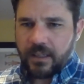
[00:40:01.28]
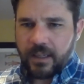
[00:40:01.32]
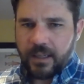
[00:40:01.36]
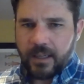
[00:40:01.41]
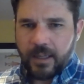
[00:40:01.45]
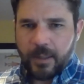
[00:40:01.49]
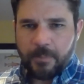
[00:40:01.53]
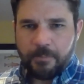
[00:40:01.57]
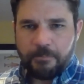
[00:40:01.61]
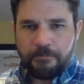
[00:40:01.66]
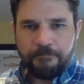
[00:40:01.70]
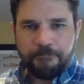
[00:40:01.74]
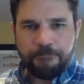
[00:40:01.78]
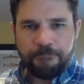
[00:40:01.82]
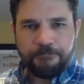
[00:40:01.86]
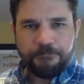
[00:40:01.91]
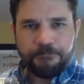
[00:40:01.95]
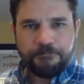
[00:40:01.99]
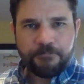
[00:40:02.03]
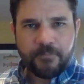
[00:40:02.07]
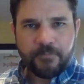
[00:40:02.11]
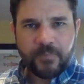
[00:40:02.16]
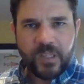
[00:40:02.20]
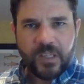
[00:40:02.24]
Um,
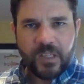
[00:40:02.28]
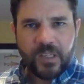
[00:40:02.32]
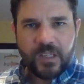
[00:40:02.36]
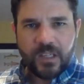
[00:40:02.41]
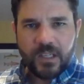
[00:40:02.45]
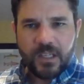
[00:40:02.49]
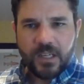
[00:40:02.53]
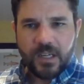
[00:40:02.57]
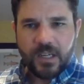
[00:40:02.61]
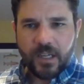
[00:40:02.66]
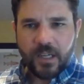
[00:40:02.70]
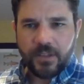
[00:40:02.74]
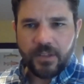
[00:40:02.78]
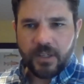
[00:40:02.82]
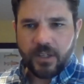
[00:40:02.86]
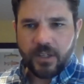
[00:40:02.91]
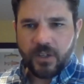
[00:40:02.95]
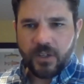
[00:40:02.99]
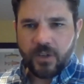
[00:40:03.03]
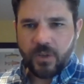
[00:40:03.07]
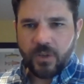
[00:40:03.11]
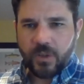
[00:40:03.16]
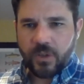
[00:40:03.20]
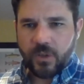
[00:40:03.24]
Another
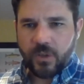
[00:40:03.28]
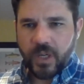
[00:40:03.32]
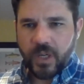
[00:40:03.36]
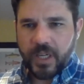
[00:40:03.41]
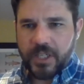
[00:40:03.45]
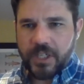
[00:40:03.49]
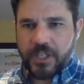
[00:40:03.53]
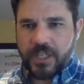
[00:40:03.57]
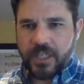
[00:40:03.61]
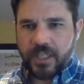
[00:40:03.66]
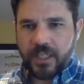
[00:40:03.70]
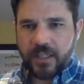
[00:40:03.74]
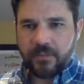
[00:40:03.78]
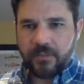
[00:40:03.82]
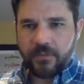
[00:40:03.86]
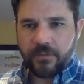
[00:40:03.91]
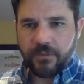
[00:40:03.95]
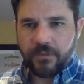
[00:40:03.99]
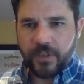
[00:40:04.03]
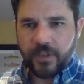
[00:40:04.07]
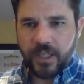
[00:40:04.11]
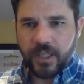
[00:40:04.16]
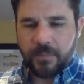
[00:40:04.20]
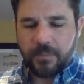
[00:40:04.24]
question
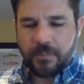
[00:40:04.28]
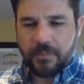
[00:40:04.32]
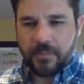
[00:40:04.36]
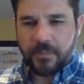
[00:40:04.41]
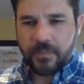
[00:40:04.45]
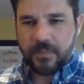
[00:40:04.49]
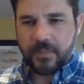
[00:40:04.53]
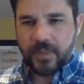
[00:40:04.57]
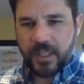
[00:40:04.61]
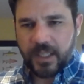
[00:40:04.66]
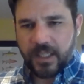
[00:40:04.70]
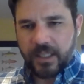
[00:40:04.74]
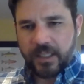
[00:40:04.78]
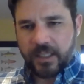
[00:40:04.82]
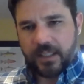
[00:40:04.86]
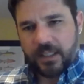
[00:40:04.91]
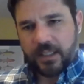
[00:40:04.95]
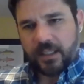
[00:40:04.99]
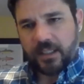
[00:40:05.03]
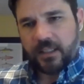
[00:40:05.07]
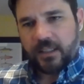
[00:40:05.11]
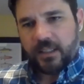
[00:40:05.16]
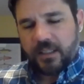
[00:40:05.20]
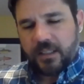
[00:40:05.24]
from
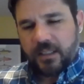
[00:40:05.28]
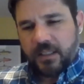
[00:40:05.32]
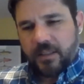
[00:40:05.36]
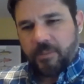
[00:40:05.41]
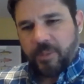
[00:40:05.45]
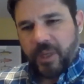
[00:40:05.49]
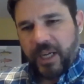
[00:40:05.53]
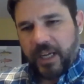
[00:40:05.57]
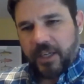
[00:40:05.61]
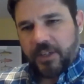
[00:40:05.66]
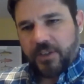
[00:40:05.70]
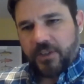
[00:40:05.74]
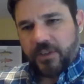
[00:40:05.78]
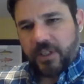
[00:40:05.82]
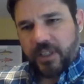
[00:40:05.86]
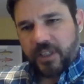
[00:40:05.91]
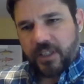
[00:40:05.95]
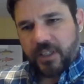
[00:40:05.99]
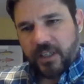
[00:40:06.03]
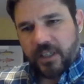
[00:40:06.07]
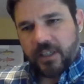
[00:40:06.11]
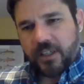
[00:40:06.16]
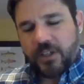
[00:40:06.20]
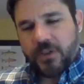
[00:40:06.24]
uh, Patrick
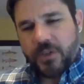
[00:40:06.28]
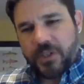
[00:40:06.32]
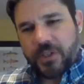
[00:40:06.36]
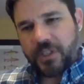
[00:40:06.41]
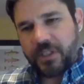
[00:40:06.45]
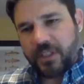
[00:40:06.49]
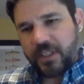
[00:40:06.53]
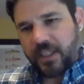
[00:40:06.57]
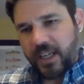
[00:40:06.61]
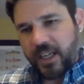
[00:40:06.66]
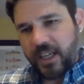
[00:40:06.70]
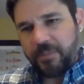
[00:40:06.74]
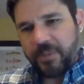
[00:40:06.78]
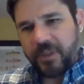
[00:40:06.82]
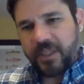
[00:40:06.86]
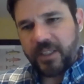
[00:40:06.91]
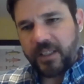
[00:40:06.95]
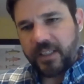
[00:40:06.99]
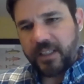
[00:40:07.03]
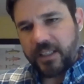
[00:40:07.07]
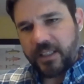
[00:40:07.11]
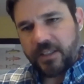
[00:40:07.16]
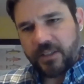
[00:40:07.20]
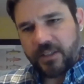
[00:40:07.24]
here, who's
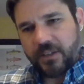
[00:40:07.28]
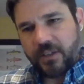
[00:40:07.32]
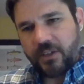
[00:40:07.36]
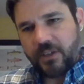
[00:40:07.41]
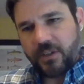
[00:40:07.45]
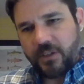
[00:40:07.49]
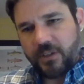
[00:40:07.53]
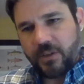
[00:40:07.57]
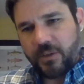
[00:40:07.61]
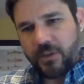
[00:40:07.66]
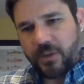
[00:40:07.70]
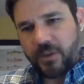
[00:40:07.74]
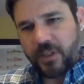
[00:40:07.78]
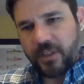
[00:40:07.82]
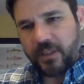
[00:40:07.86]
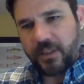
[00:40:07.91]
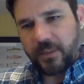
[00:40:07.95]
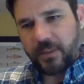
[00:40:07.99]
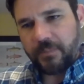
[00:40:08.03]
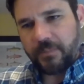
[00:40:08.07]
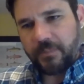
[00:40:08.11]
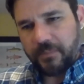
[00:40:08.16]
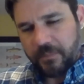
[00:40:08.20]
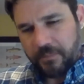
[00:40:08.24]
stopping this and who are
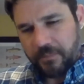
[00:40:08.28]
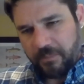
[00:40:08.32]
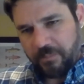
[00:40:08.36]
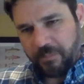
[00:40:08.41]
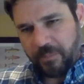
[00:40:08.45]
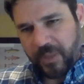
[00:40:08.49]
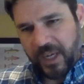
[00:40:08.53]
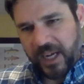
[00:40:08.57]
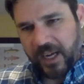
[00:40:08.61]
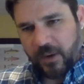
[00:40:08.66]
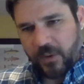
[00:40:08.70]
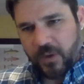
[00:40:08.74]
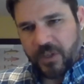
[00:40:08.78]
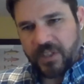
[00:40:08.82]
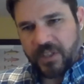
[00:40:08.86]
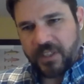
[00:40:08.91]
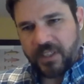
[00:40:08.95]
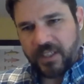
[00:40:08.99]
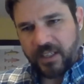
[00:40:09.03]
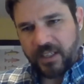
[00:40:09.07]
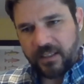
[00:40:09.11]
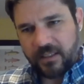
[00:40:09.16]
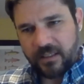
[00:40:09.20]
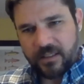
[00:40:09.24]
the power
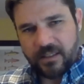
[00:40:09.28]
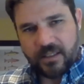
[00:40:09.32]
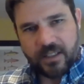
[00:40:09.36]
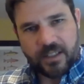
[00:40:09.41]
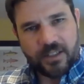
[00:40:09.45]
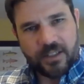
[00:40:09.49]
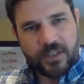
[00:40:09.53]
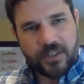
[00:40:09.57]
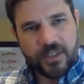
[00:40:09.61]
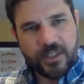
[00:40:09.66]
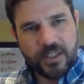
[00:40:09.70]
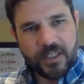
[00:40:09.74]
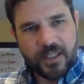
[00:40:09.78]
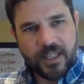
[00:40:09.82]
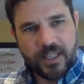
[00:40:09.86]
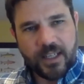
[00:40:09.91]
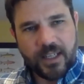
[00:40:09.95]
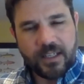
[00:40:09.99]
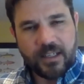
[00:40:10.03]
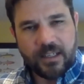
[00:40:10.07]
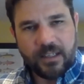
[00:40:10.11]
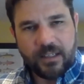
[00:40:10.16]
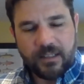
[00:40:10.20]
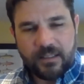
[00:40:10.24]
centers in your
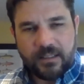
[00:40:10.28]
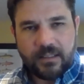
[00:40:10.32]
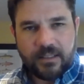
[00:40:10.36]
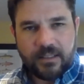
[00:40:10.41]
state?